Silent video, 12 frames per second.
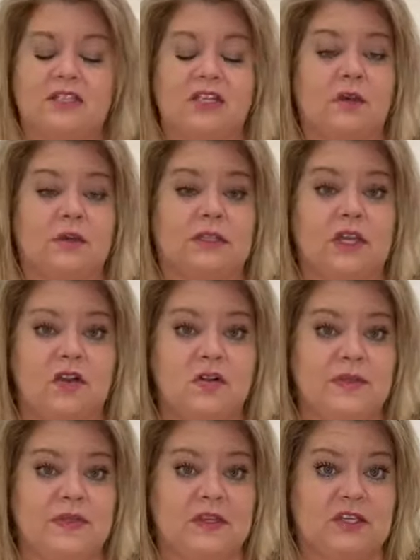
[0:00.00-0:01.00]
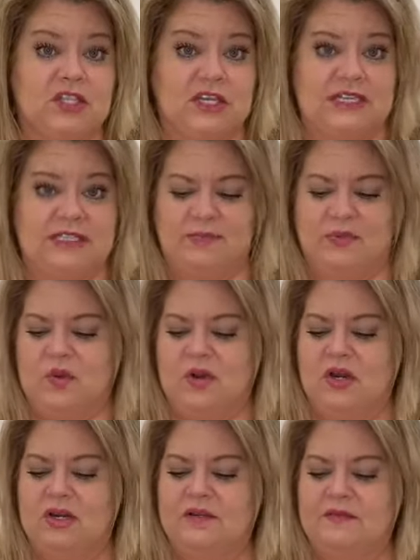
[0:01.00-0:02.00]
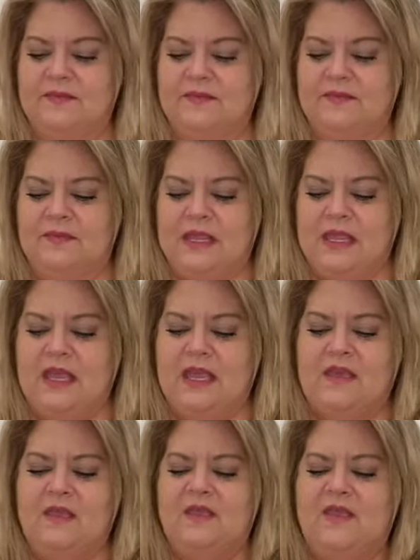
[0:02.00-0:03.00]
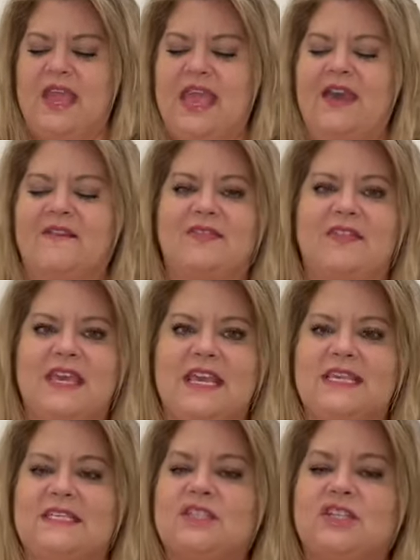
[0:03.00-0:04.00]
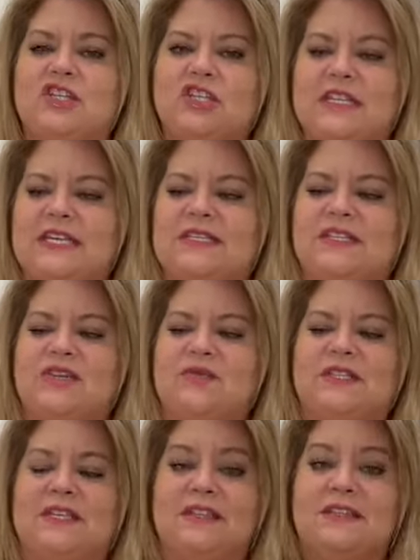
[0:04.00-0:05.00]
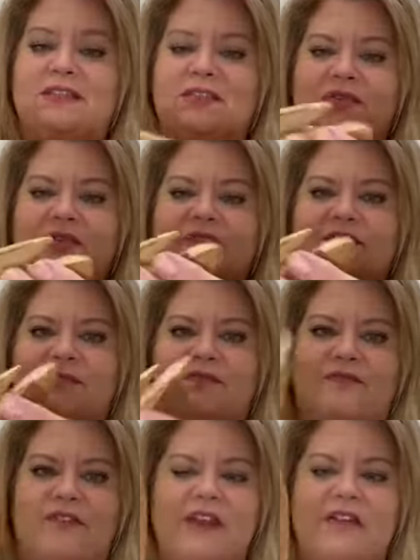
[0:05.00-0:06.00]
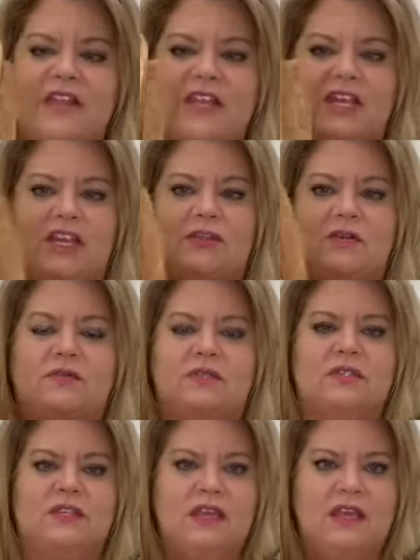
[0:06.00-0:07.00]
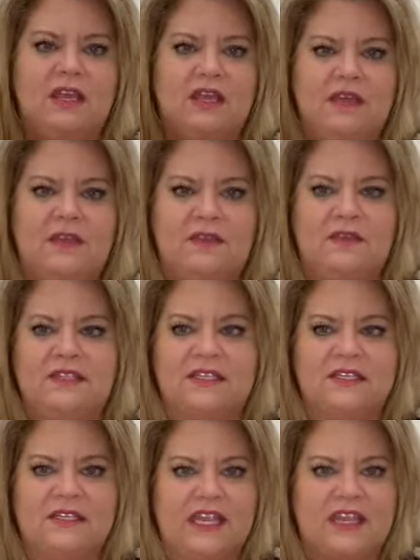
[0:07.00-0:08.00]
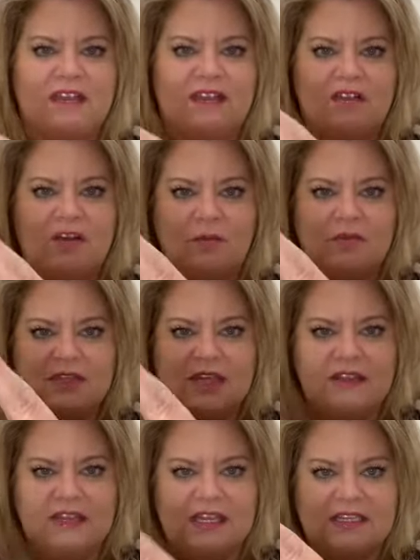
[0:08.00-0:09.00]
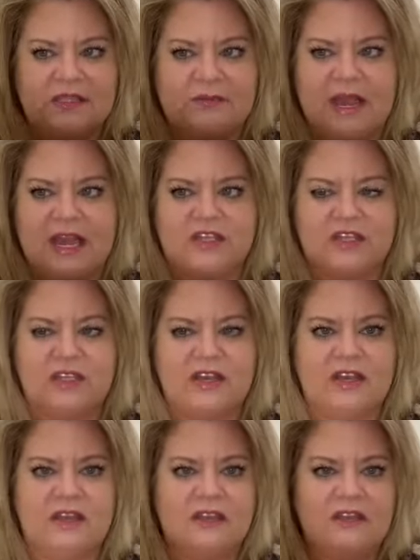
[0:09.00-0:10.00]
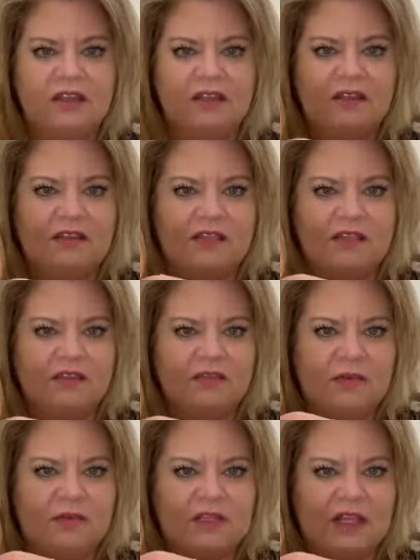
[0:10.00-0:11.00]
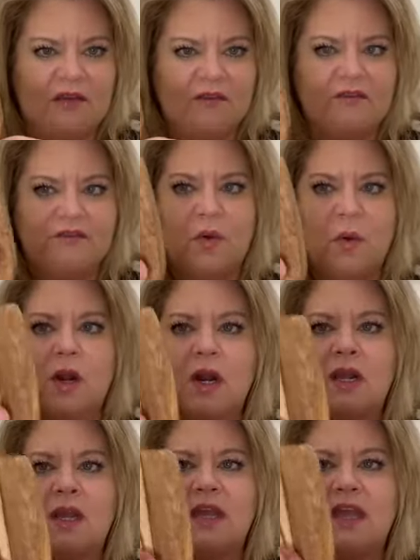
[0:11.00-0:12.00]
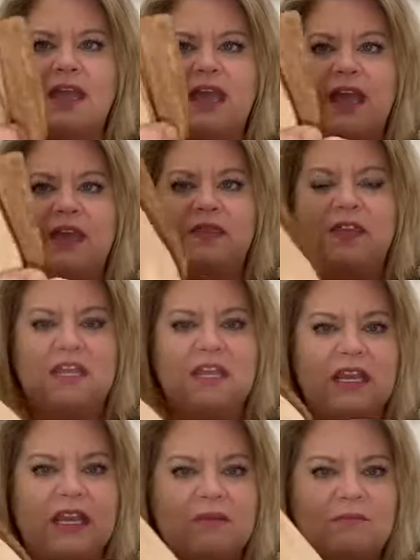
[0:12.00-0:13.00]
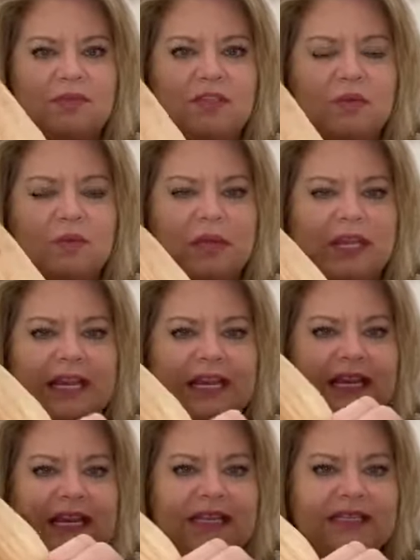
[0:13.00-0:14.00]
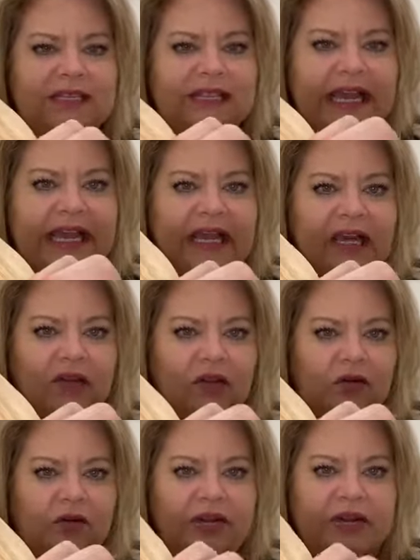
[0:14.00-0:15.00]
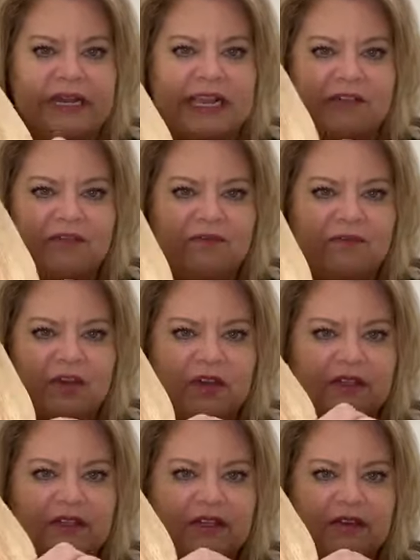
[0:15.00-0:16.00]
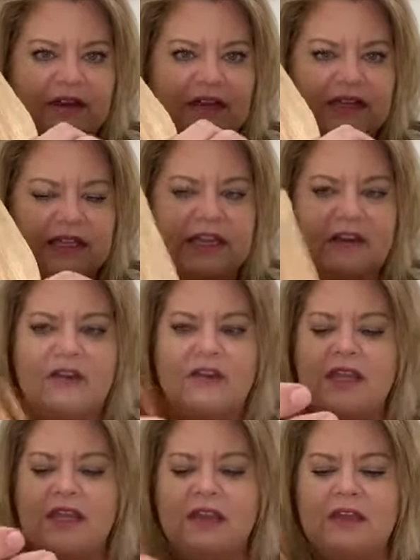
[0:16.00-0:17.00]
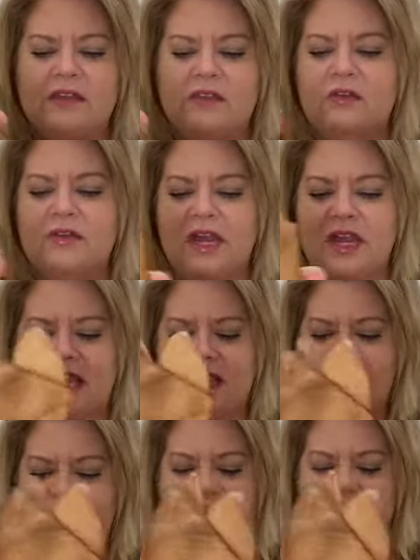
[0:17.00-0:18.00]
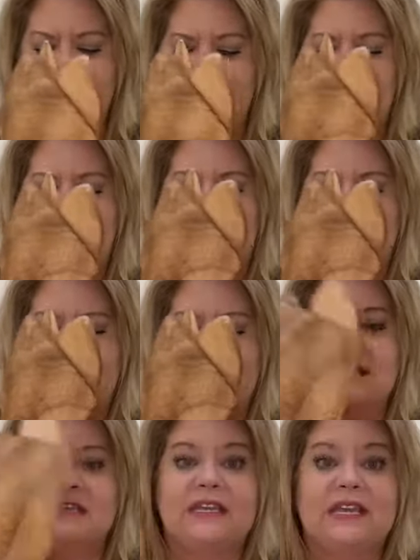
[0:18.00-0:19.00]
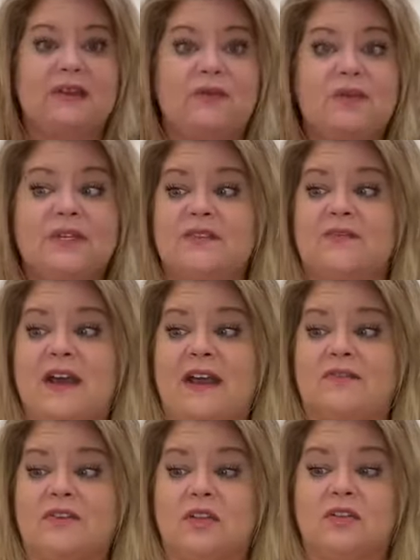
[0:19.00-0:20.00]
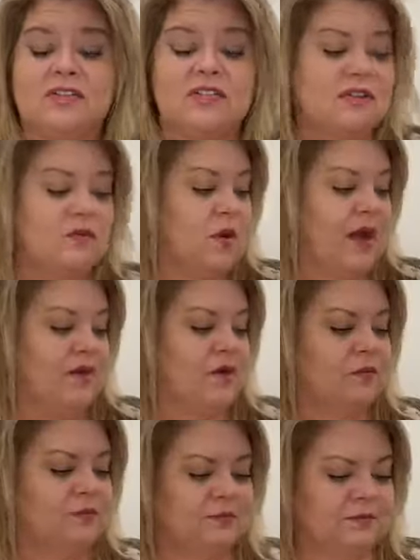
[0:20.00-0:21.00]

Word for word: to go along with the cheese board, they have these cheese utensils, very cute. This is like a, almost kind of like a spatula. This is almost like a fork. And then in between is like a little knife. You can see right there, a little knife. And it was five dollars as well.